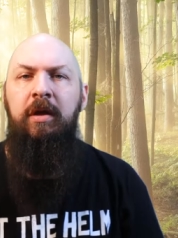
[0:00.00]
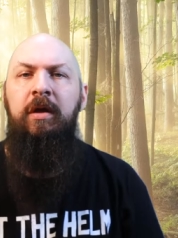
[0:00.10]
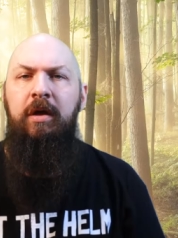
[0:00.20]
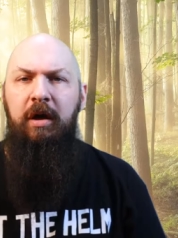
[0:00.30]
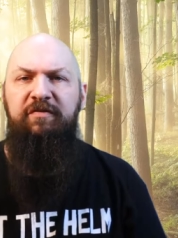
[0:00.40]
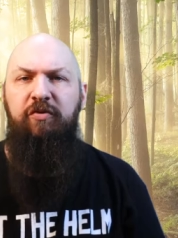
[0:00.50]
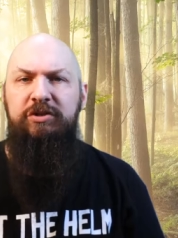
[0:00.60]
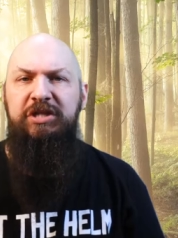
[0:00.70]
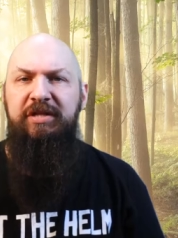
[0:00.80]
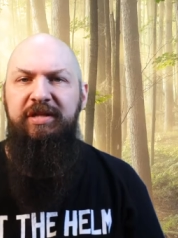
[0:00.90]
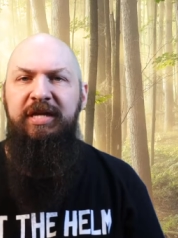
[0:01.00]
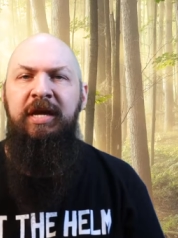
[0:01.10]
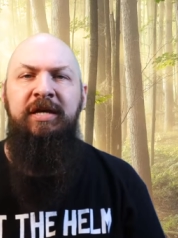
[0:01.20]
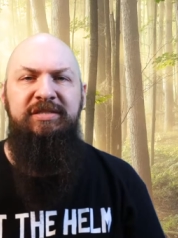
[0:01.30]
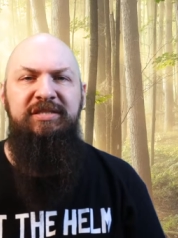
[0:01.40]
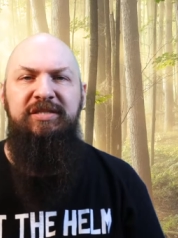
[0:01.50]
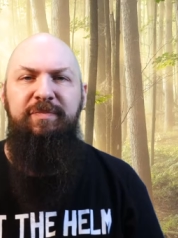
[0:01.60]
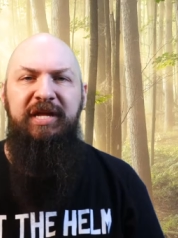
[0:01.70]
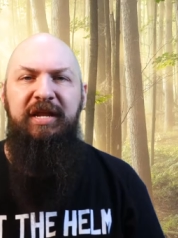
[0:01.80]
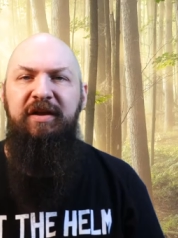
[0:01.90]
Unfortunately, since the
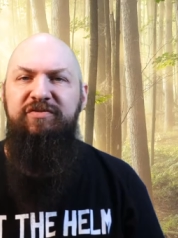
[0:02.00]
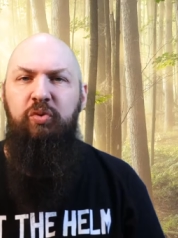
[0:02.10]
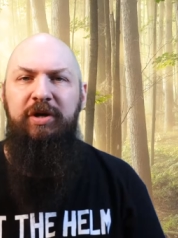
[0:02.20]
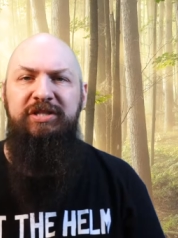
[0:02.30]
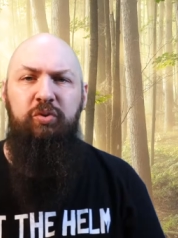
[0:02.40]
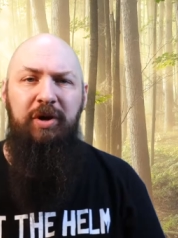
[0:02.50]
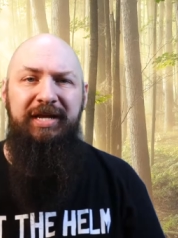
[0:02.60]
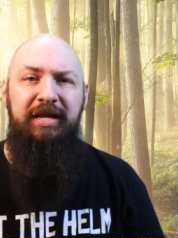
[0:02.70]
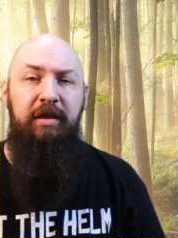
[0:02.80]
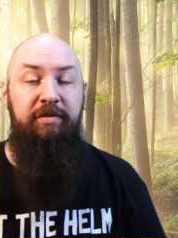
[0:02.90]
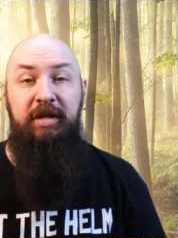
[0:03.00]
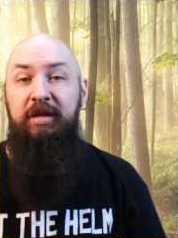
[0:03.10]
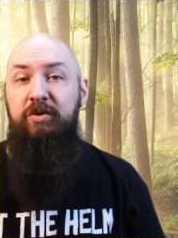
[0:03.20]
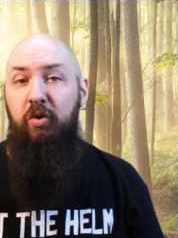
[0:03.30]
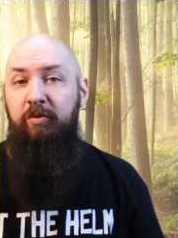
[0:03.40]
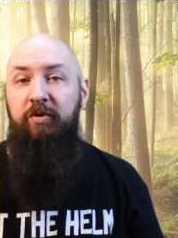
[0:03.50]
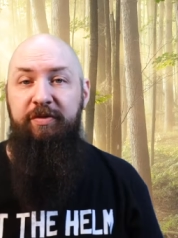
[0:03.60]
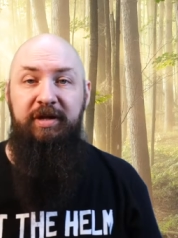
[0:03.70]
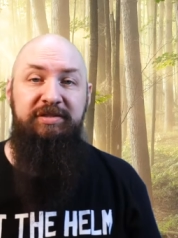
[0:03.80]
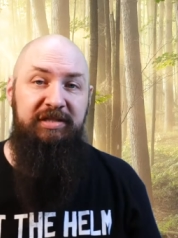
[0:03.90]
beginning of twenty twenty, the normal
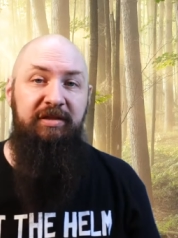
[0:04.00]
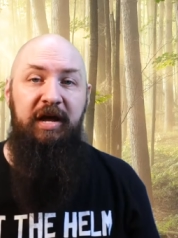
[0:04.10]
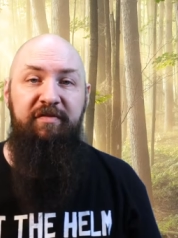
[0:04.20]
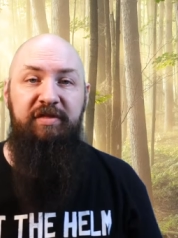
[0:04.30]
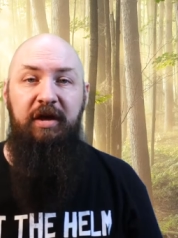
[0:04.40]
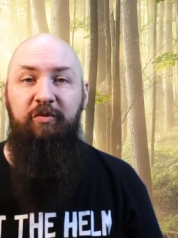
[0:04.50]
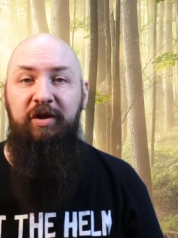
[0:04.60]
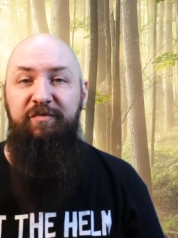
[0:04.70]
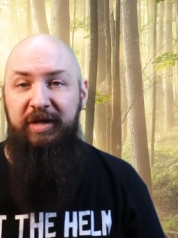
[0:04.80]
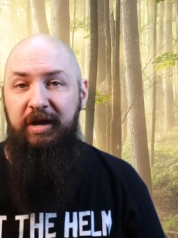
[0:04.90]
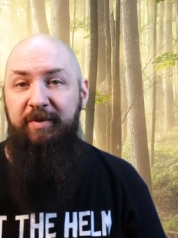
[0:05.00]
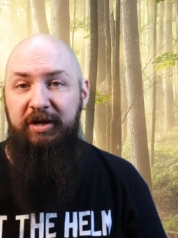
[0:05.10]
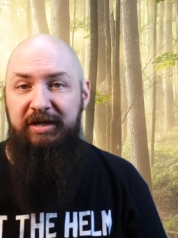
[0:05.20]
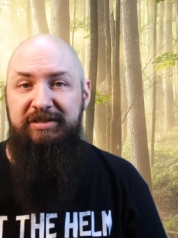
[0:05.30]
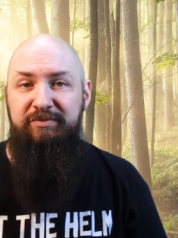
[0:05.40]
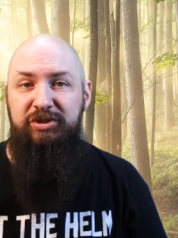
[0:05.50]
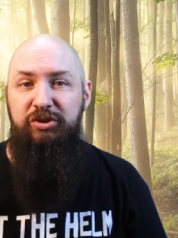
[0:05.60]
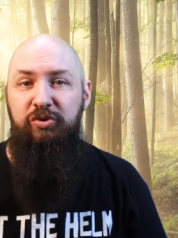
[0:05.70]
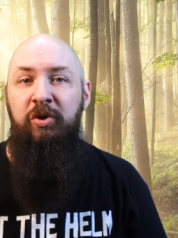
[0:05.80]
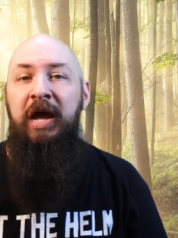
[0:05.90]
things in life that we've become accustomed
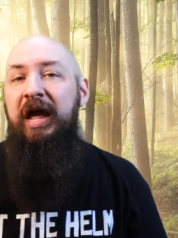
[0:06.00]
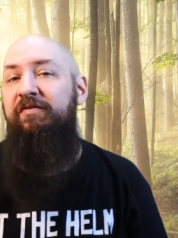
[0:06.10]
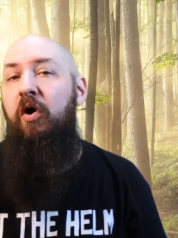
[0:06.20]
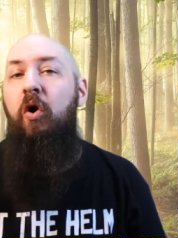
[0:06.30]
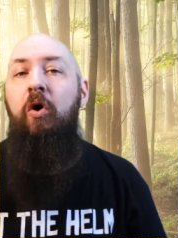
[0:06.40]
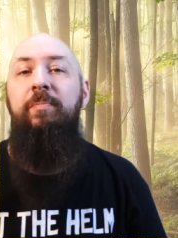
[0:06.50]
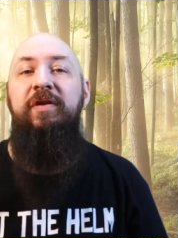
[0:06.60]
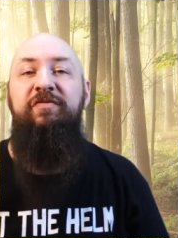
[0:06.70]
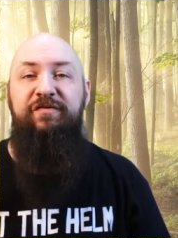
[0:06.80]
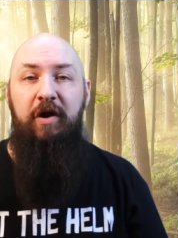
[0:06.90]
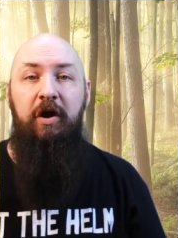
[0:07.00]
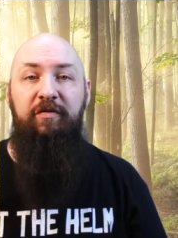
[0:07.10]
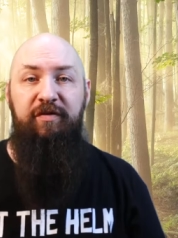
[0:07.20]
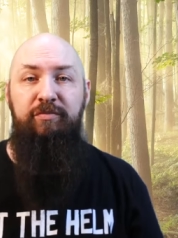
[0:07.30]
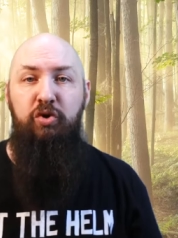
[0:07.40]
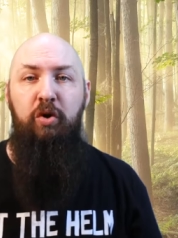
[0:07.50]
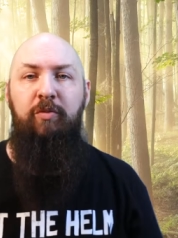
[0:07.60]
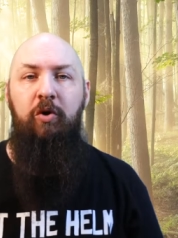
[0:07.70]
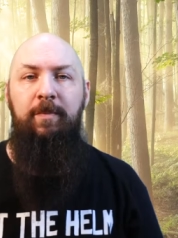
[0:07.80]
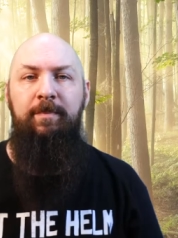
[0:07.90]
to have all been far from
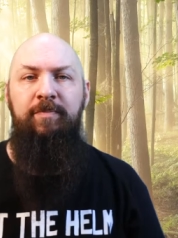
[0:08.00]
normal.